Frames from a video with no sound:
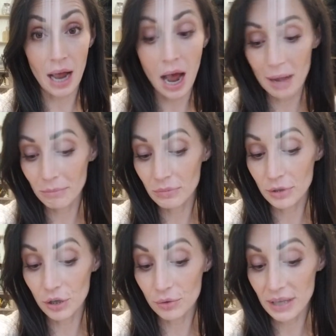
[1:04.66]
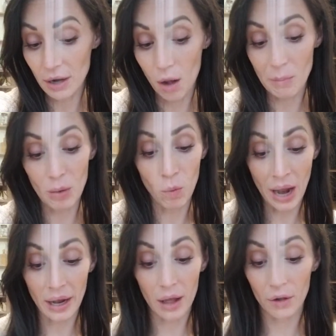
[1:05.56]
I'm using on my
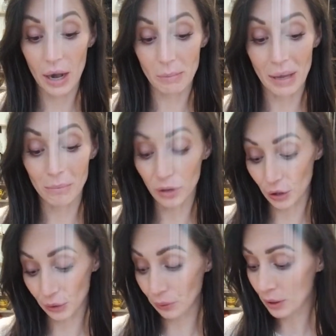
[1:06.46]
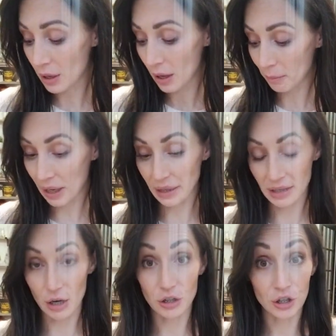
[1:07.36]
white color and my blue because
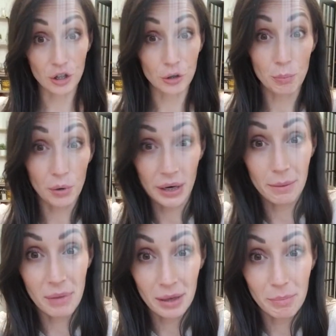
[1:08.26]
there are 2 pretty big